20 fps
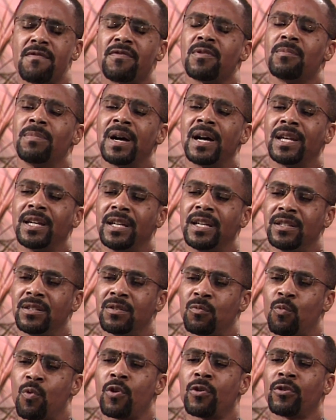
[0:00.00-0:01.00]
Everybody in
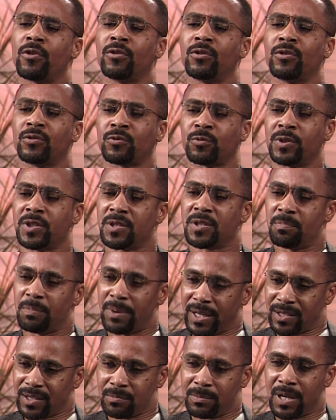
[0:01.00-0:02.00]
the world
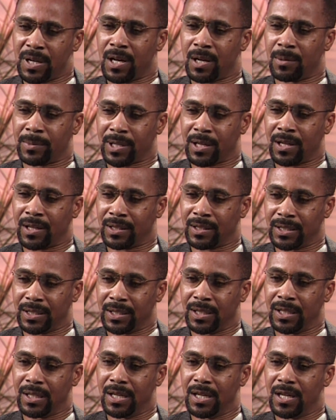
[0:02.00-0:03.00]
respects Muhammad
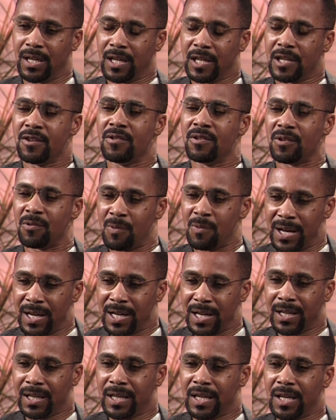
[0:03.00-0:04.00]
Ali. You know
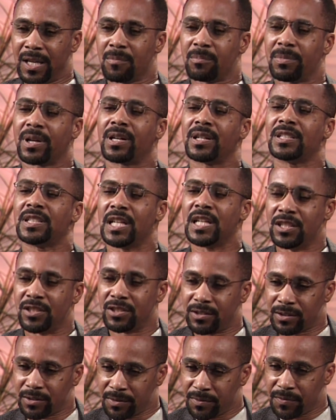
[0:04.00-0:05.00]
why? Because he
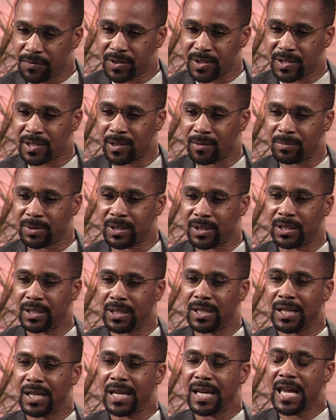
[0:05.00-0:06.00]
stood for something.
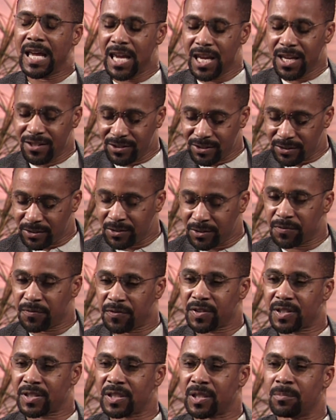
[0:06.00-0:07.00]
He stood
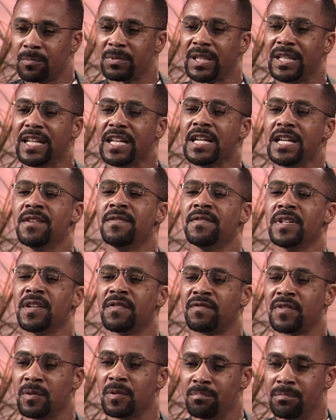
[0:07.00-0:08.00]
for something even
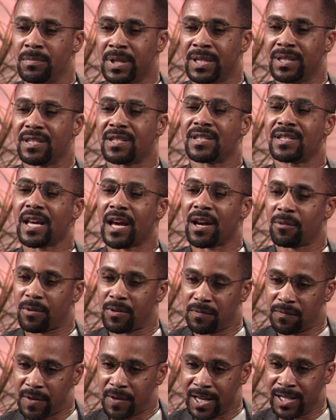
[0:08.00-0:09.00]
if it meant
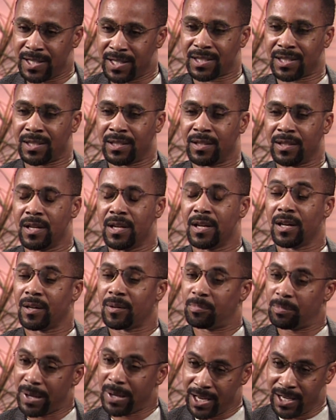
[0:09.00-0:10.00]
sacrificing
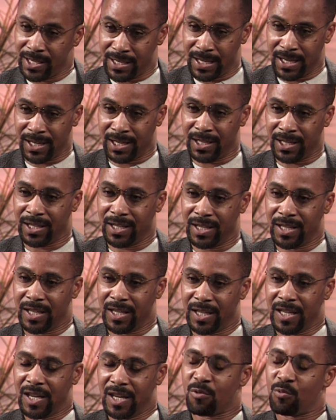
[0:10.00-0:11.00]
a payday.
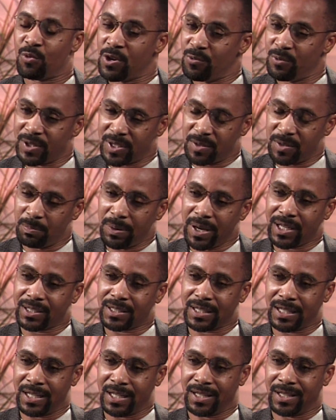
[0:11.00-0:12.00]
We
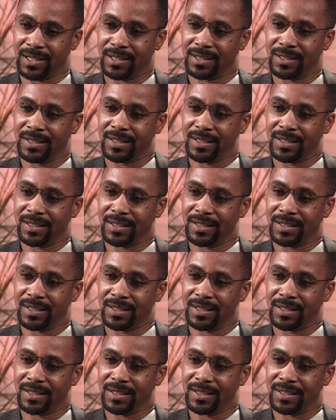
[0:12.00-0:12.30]
respect that.